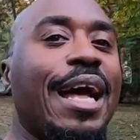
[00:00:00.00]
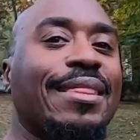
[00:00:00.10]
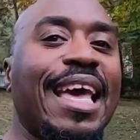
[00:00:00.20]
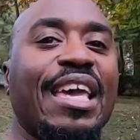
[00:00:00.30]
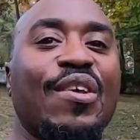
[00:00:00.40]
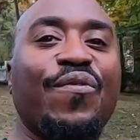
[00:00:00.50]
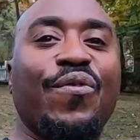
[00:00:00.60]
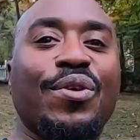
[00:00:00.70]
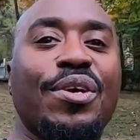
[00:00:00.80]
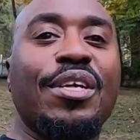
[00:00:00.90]
I thank you
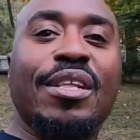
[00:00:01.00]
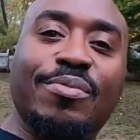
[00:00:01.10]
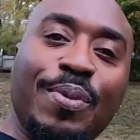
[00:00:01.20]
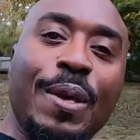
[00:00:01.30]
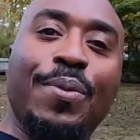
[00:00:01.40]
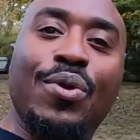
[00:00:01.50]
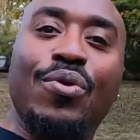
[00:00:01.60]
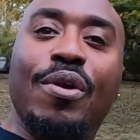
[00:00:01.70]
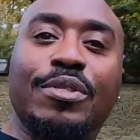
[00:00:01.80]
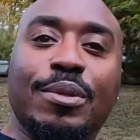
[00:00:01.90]
for people
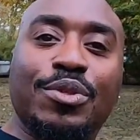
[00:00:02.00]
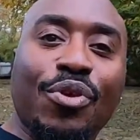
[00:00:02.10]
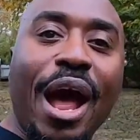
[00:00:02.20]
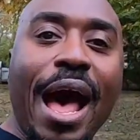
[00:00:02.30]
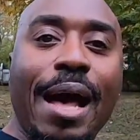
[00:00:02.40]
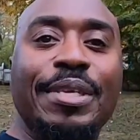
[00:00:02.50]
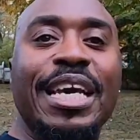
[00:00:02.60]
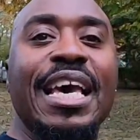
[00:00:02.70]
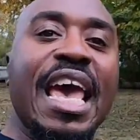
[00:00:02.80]
who have subscribed.